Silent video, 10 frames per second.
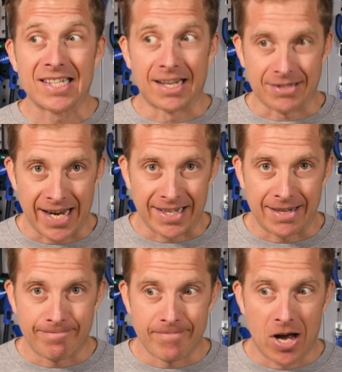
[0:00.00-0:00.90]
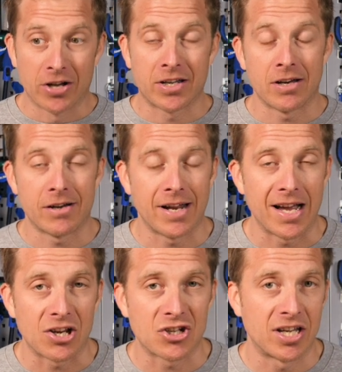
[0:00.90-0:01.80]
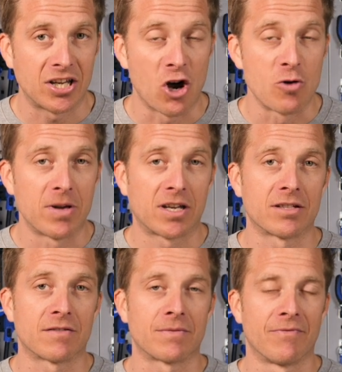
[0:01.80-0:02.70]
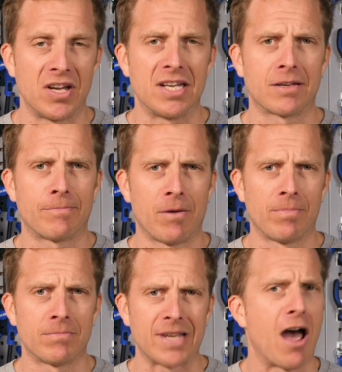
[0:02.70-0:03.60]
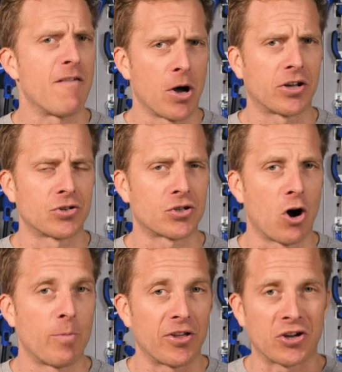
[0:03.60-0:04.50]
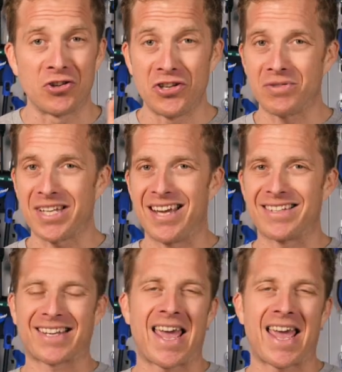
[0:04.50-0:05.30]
Now sadly, I can't actually go because of some visa problems out of my control, but the good news is